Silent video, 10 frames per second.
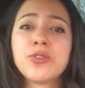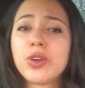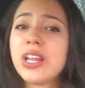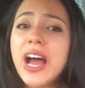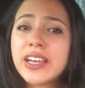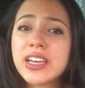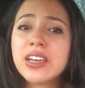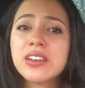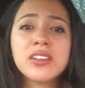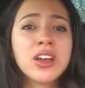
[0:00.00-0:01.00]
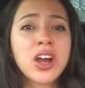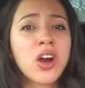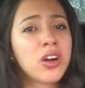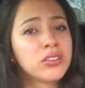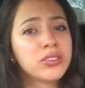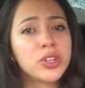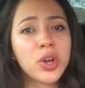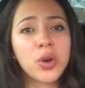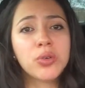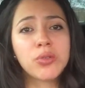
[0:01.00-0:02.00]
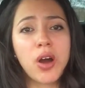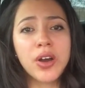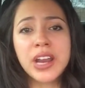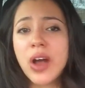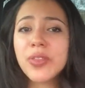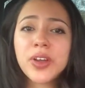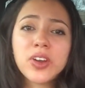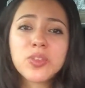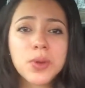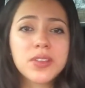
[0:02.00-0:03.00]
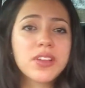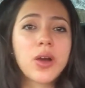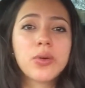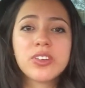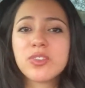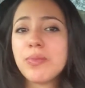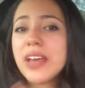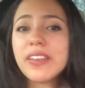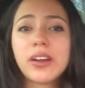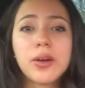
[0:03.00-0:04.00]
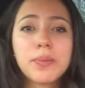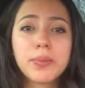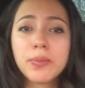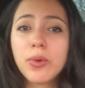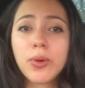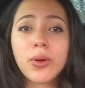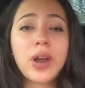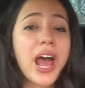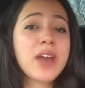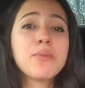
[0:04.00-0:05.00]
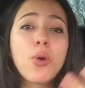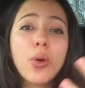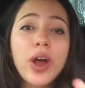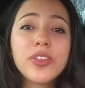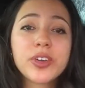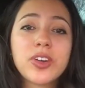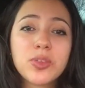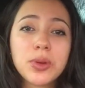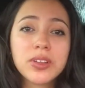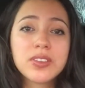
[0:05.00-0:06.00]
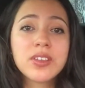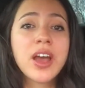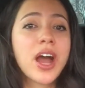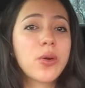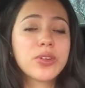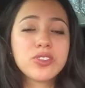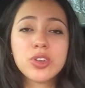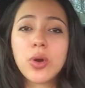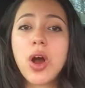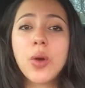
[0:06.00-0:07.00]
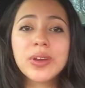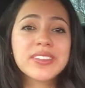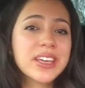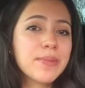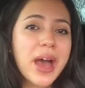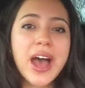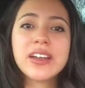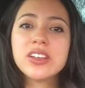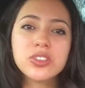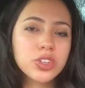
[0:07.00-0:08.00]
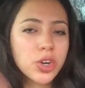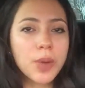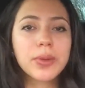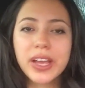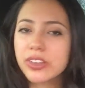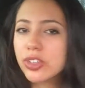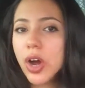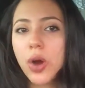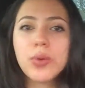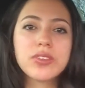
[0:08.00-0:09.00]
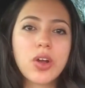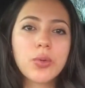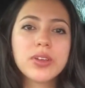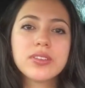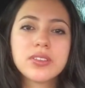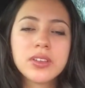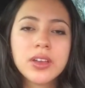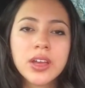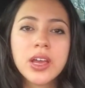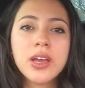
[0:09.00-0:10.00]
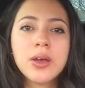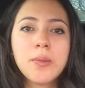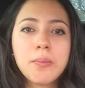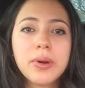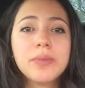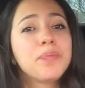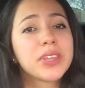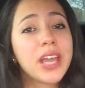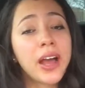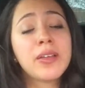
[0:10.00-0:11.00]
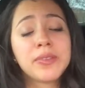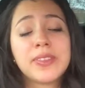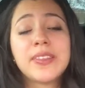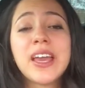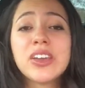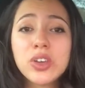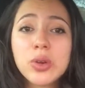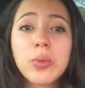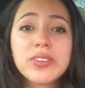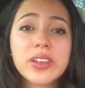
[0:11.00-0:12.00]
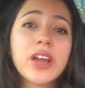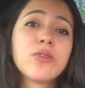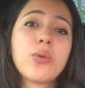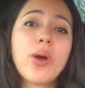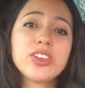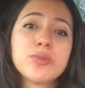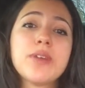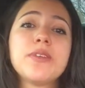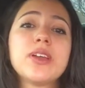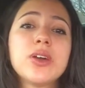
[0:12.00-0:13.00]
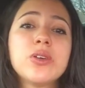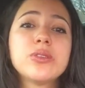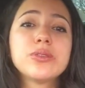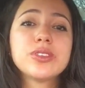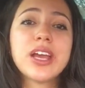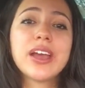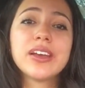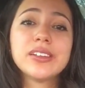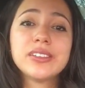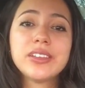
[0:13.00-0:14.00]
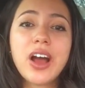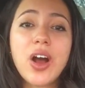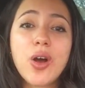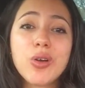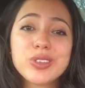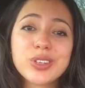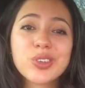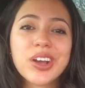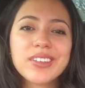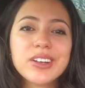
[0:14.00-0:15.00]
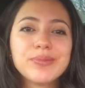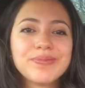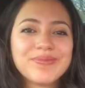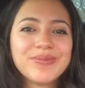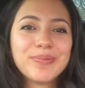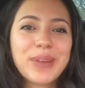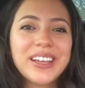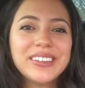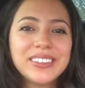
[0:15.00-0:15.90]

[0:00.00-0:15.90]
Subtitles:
If you're lacking, on healthcare experience hours, make that up, or add more healthcare experience hours. Always keep adding to your application, always. But yeah, thank you once again for watching my videos, and I'll talk to you guys later. Bye.